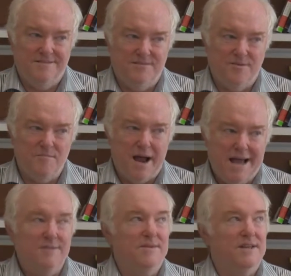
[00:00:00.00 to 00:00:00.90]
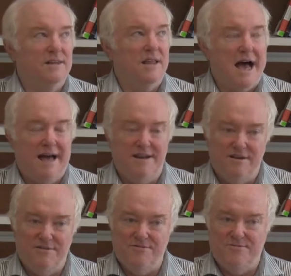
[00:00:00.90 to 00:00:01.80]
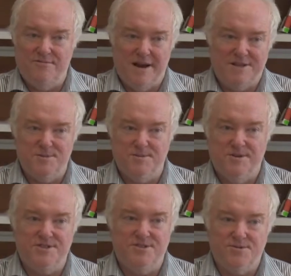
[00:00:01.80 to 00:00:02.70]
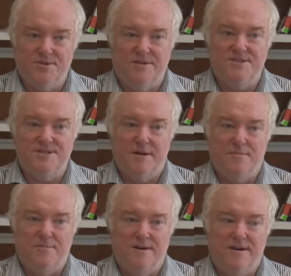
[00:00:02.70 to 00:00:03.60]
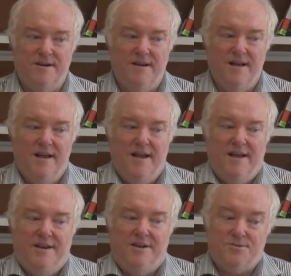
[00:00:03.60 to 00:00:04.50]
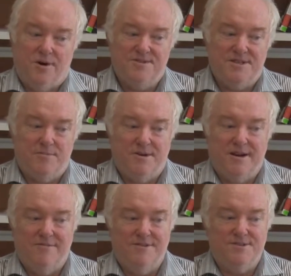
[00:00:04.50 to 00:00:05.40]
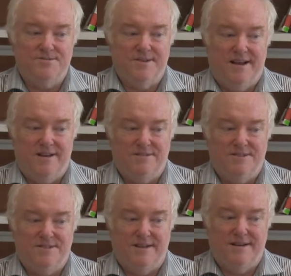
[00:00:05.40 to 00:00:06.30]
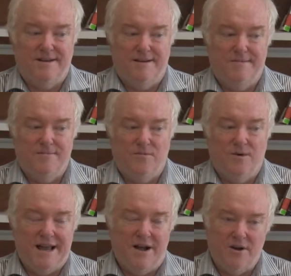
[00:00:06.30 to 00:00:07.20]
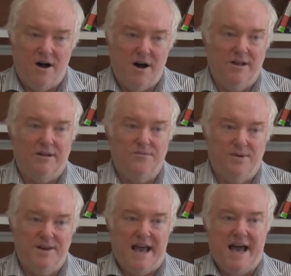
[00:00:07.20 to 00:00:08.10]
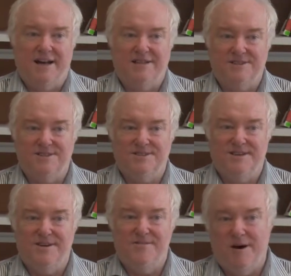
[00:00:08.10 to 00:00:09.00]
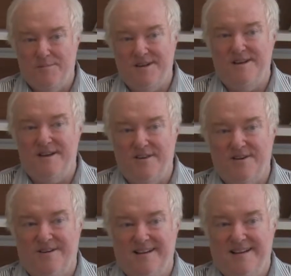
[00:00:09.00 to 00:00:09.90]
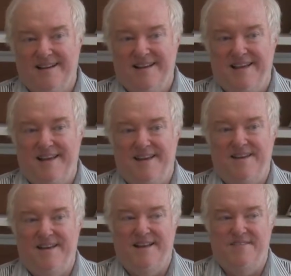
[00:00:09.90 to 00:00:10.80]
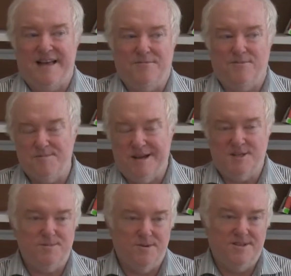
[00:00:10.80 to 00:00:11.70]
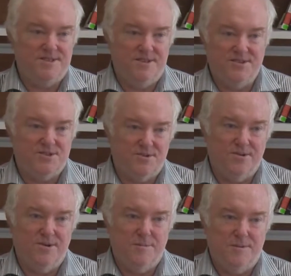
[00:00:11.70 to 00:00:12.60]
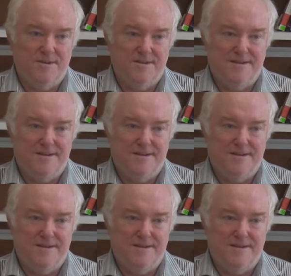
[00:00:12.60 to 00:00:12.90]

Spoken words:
reminded me a lot of my experience in 12-step, where, you know, 12-step recovery is around one alcoholic, one addict helping another, and that was my experience in this group.